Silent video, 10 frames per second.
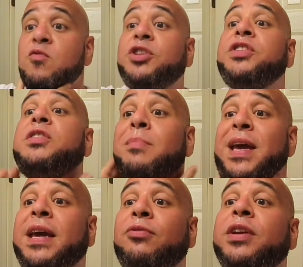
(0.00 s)
Which is the
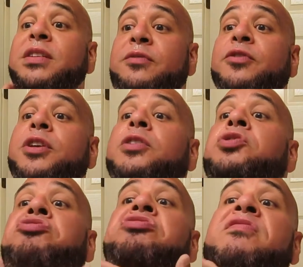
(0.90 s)
main reason for the
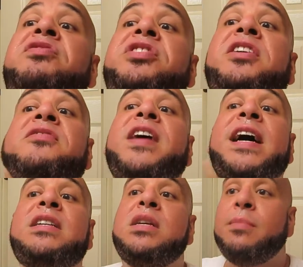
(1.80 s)
inclusion of the duck
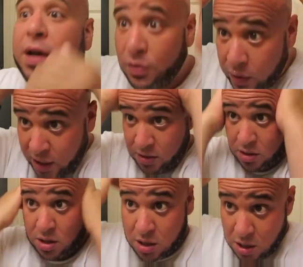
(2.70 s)
fat, by the way.